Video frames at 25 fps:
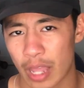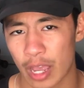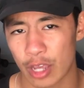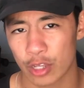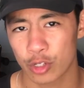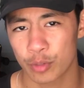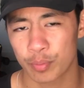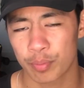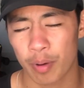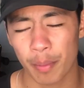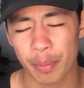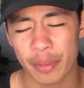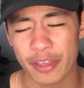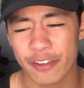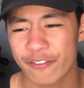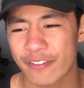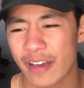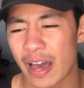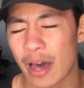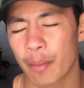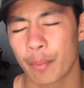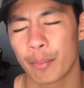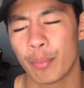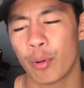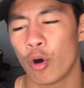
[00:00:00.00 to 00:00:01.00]
Now, you probably
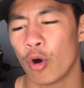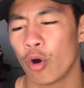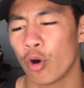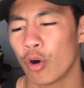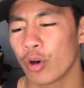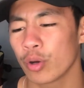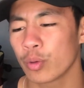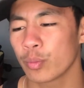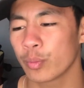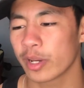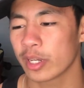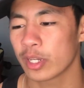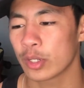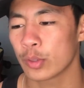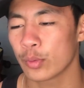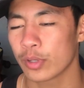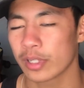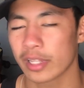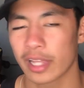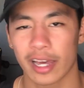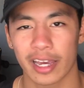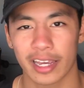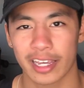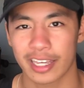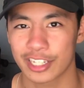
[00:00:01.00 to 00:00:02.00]
found porn when you were
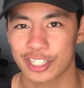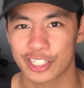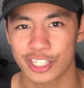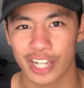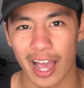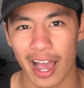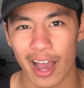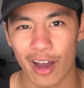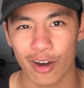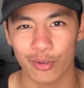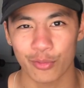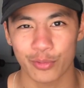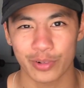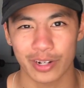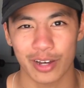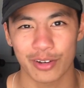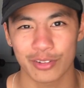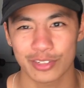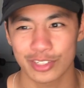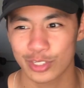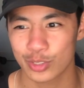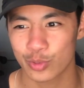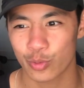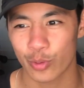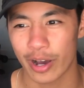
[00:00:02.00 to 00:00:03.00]
like a child, when I
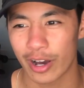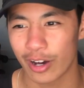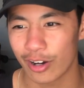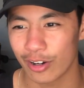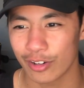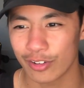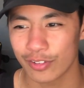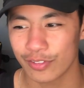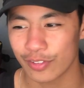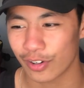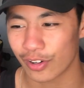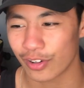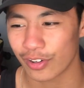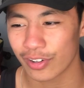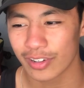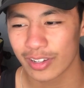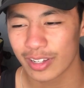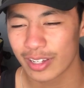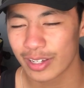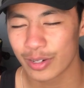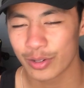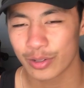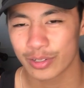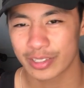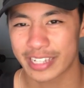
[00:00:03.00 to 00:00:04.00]
was 12 or
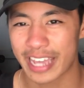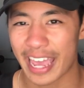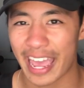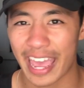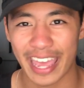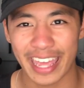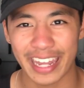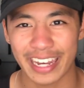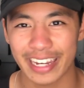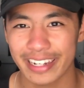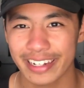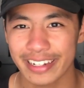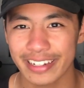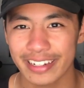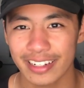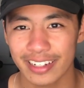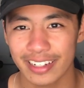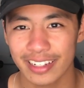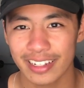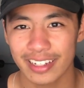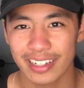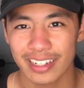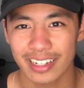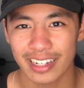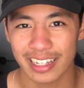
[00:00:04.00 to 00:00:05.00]
10,
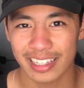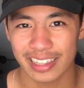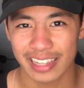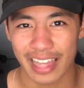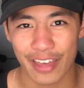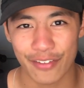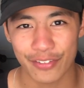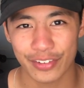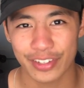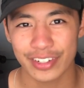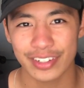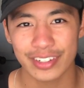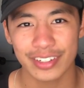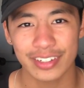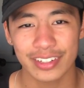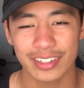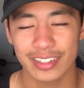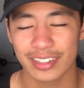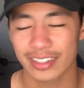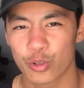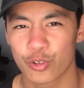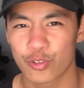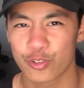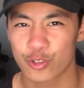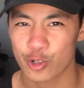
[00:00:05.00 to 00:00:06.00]
11.
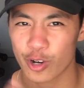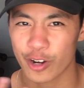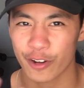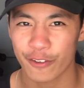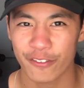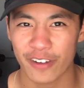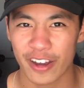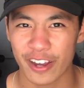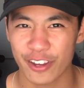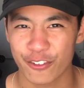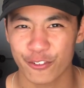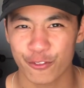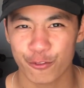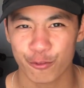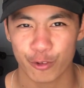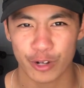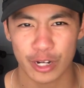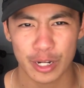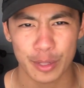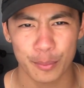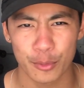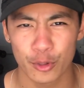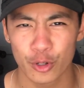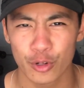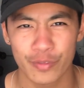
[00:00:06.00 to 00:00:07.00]
You're trying to find
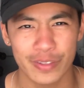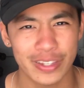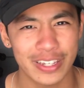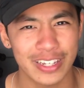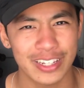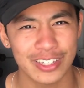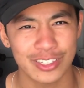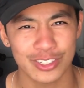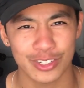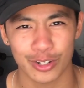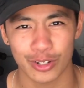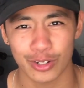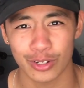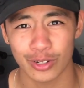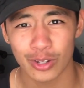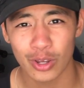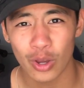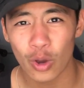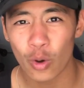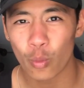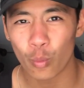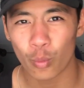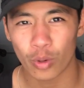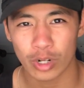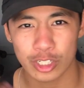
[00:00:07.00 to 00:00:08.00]
free movies on
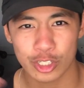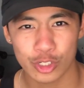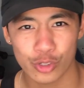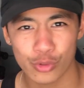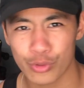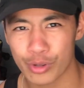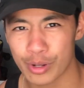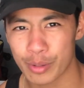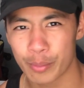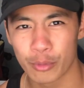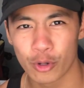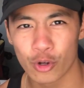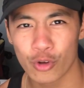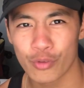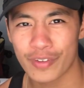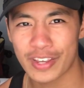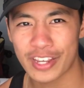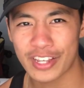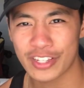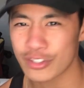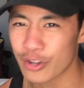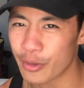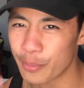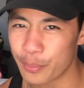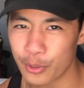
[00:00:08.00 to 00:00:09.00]
123
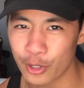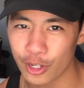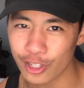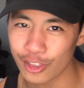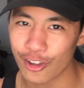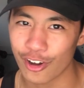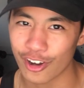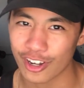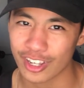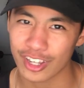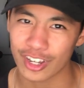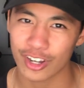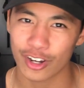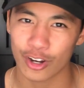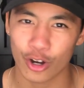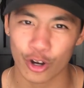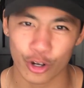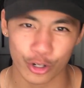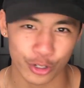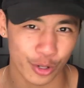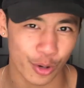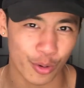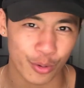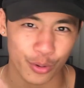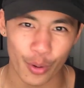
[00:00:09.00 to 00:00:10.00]
Movies or Put Locker
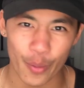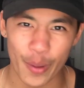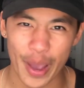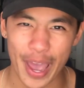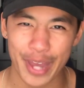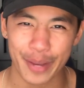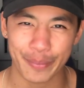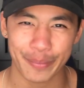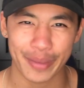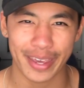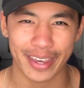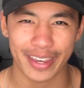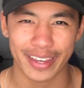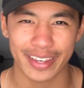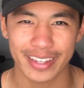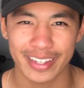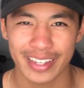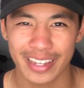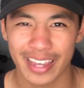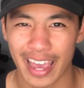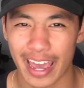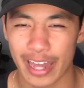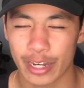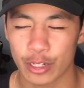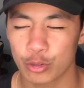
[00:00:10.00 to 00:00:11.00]
or GoGo Anime,
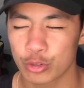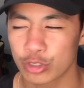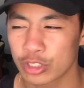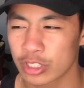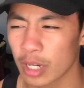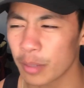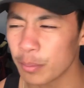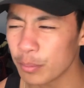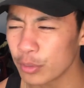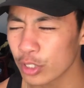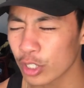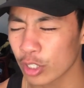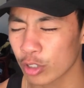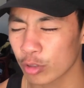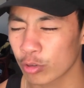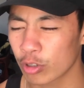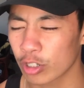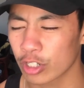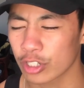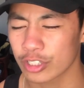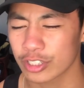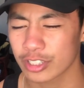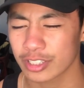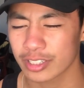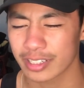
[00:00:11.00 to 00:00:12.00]
and you stumbled
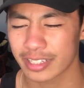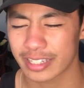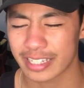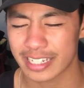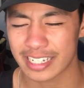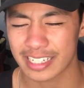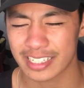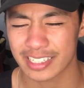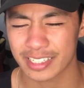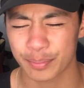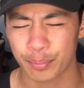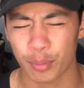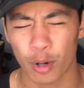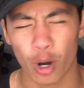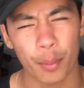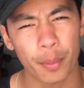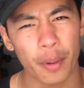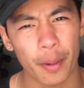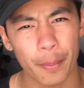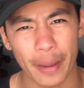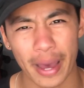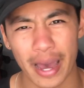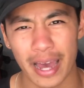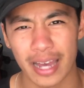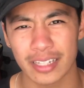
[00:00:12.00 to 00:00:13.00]
across these
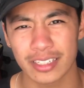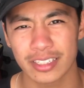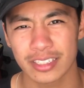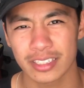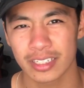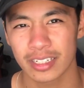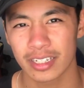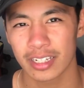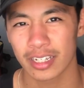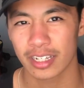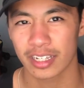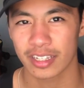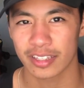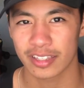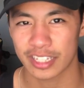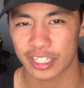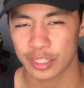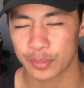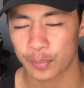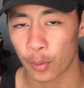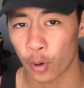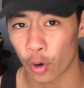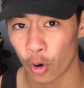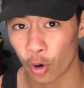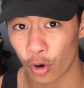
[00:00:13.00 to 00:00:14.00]
pop-up ads.
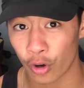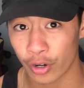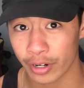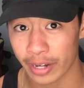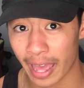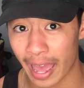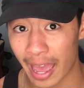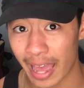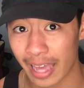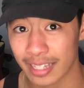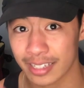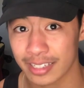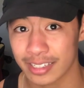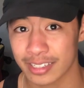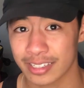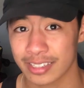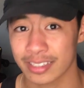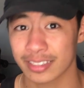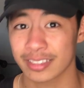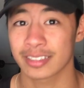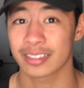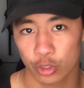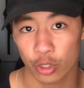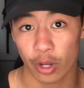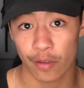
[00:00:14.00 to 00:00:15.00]
These porn
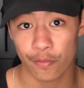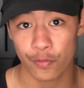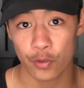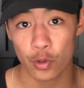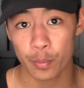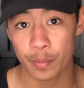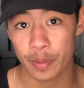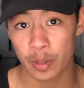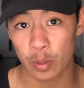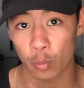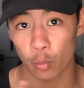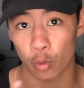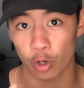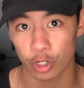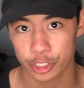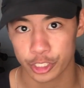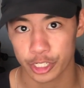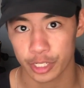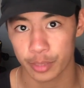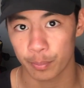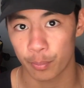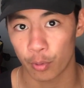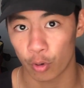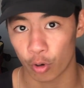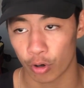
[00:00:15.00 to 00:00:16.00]
ads. So if you've been
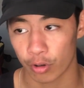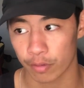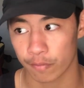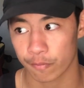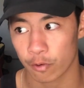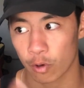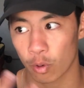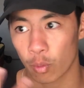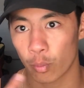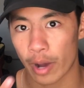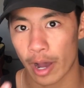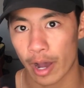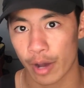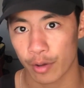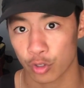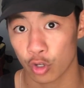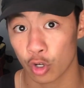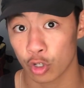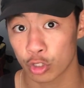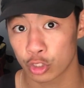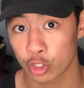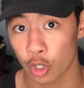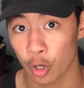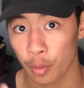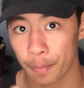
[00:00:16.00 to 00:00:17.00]
watching porn for a while,
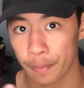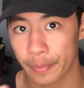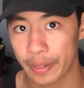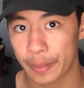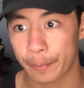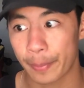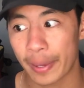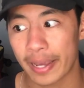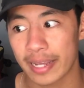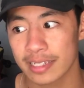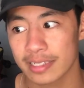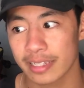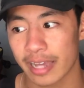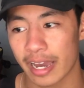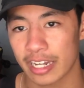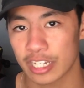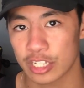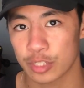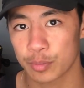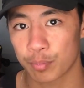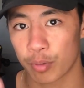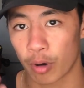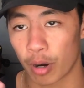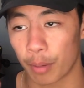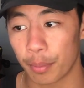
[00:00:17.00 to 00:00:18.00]
your dopamine baseline
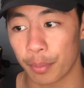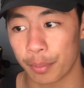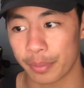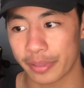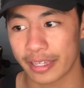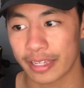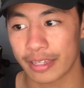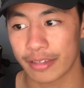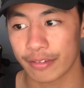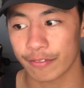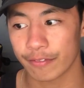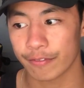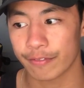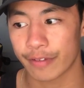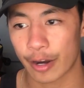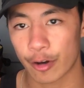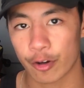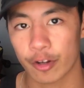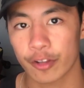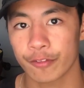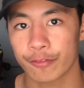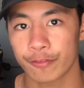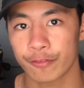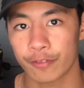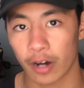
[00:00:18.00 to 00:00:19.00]
is probably
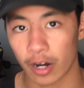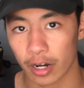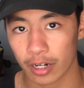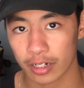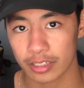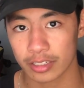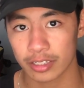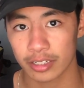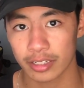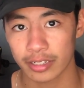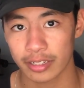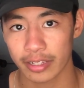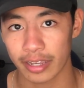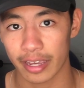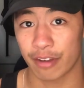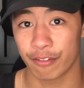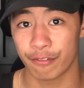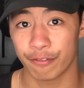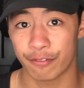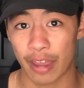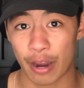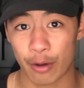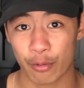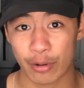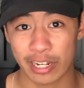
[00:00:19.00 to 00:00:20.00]
very fucked
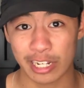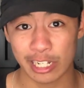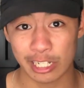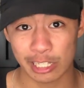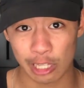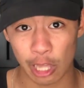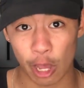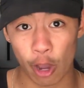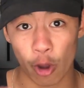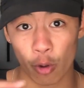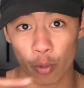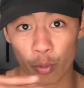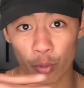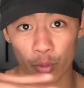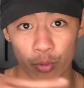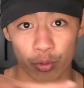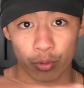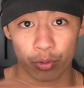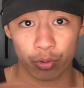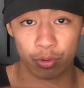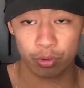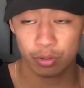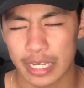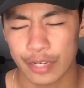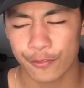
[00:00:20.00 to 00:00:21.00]
and very low.
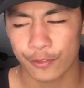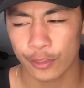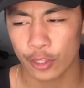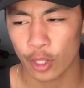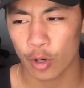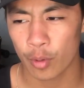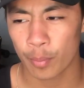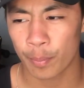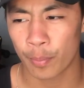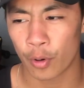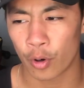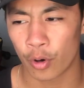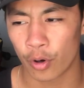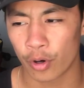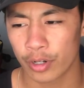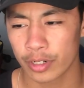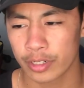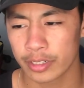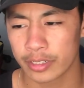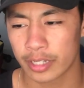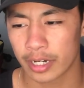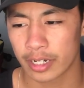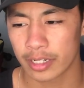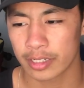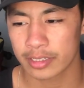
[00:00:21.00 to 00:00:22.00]
Even though
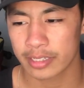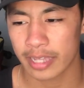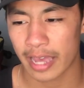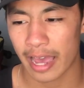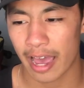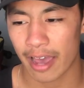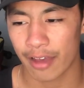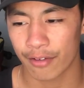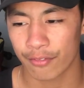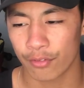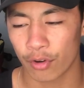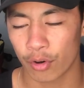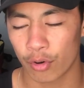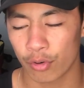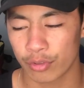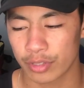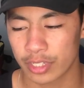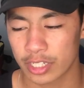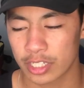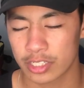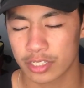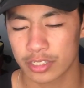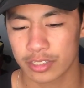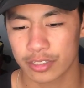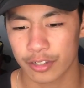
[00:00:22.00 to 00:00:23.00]
porn does have all
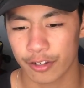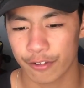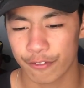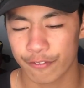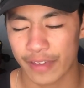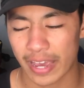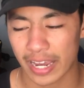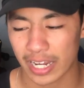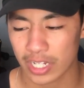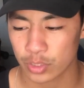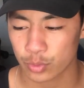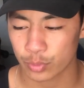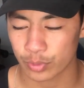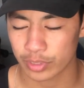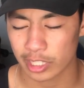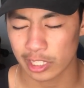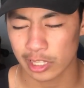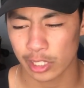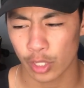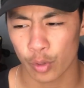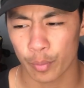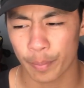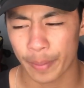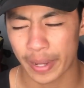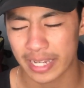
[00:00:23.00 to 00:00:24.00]
these effects with the
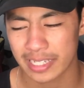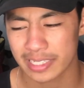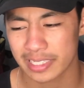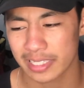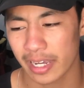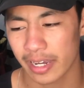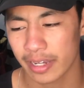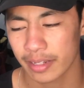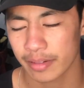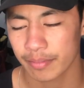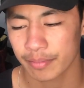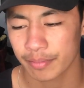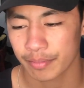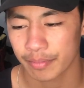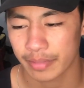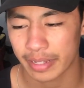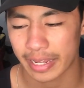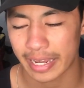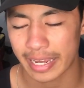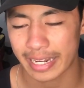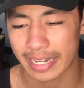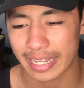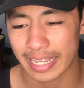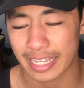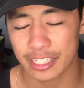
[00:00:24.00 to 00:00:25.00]
low baseline,
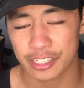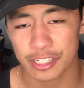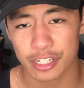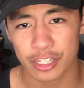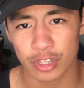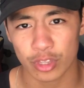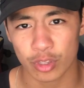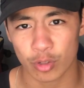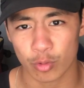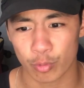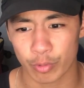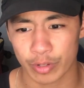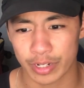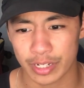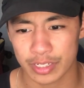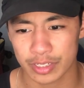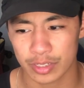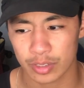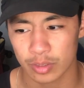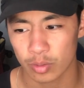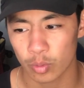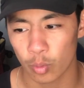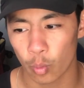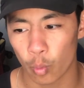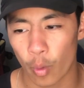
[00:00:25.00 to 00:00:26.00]
it isn't the
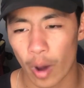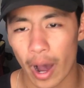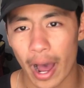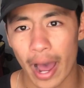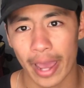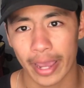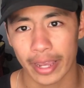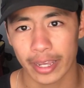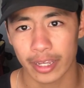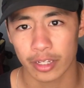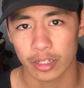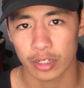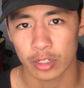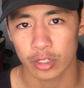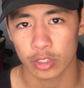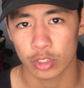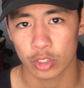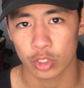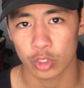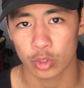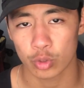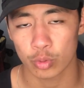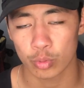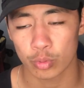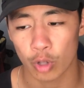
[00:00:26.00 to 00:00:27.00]
reason why
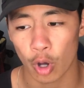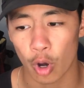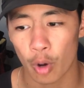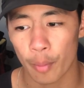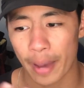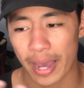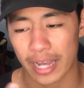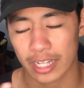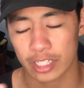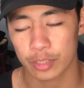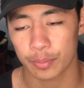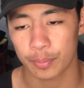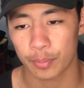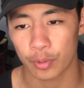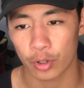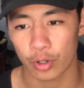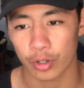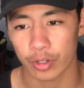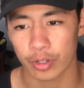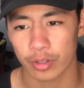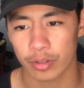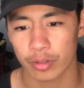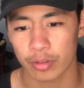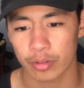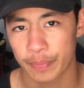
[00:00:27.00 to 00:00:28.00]
you go back to
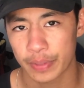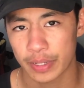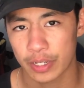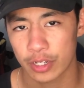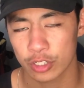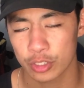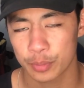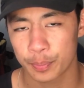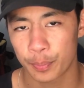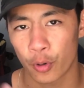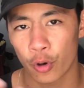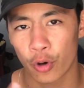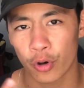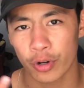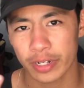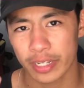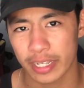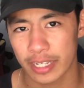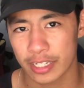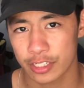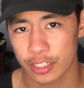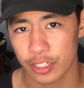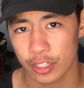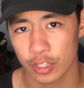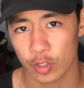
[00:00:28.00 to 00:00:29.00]
porn, because porn
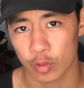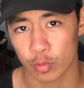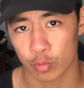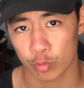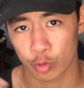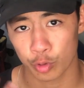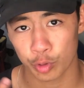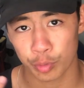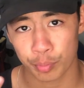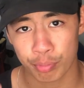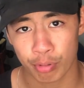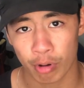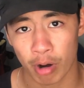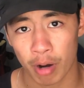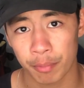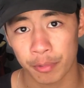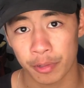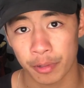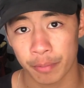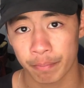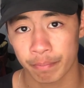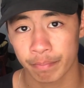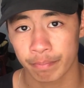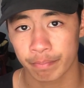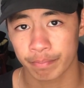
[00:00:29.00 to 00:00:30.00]
isn't the root
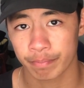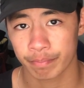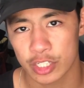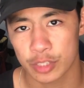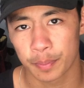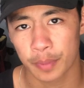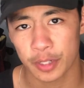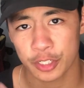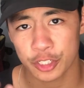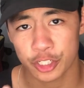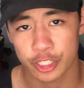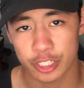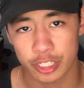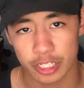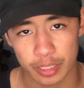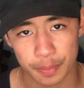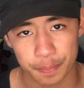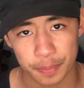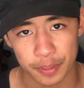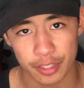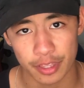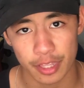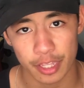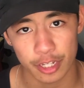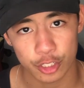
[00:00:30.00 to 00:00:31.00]
problem. It's much
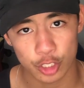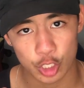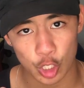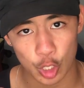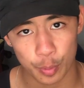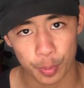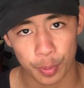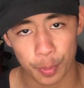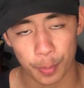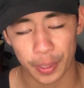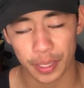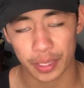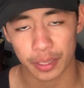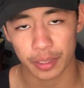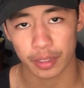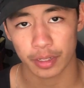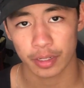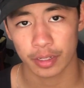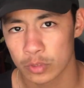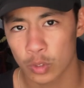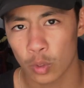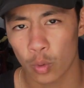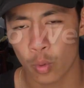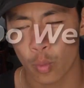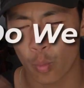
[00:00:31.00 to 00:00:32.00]
deeper than dopamine.
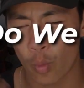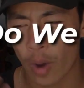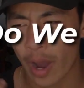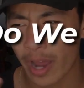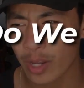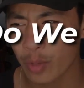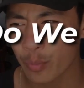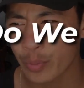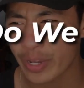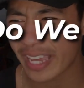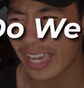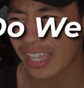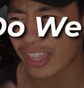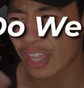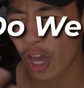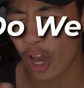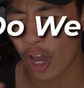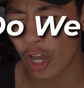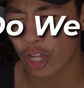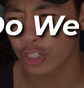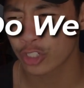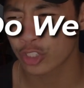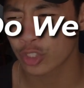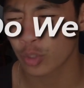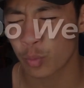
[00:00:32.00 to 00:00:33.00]
So why did we get the
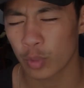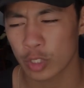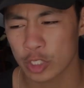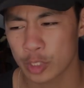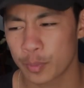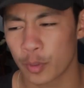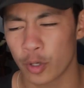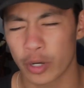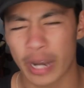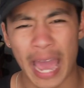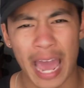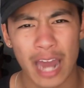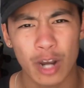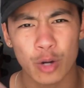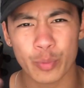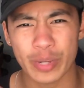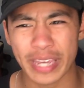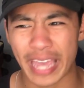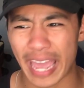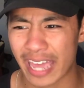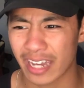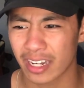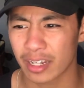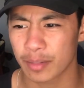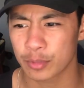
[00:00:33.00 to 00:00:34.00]
urge to watch porn? How do
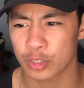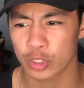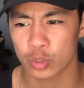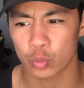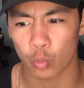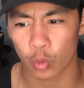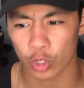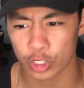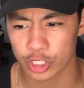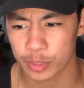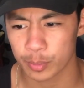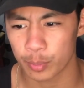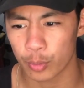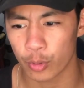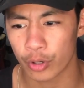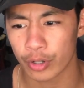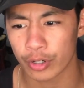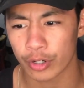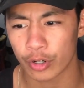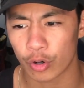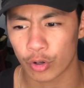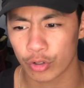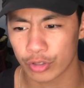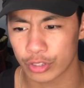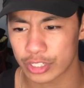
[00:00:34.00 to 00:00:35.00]
we end up just watching
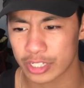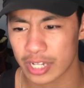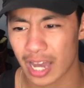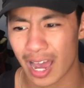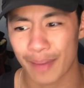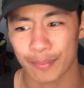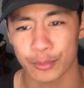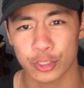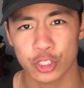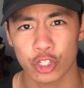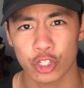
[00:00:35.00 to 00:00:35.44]
porn all the time,